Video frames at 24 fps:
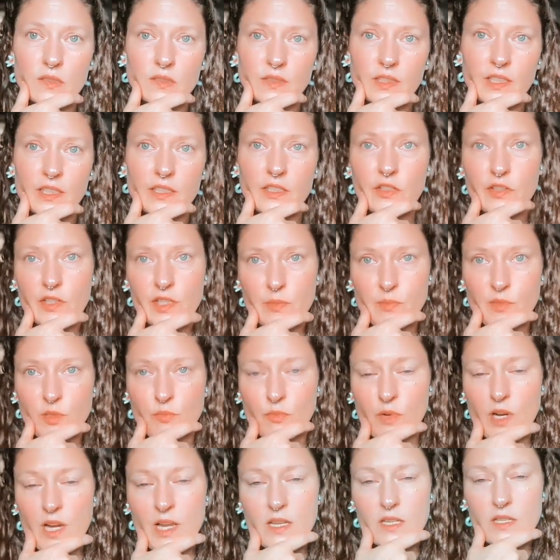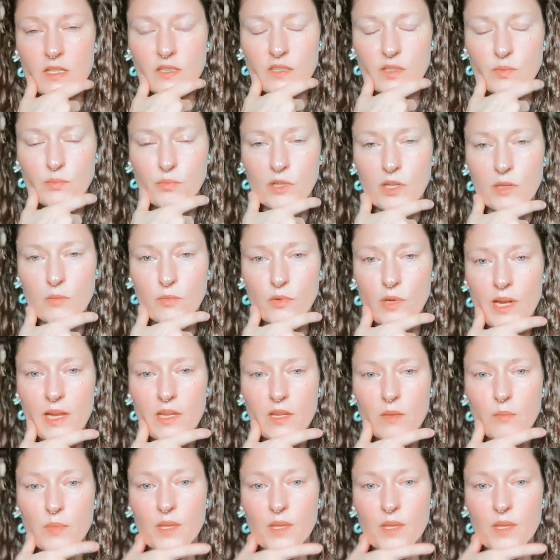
like Christmas break and spring break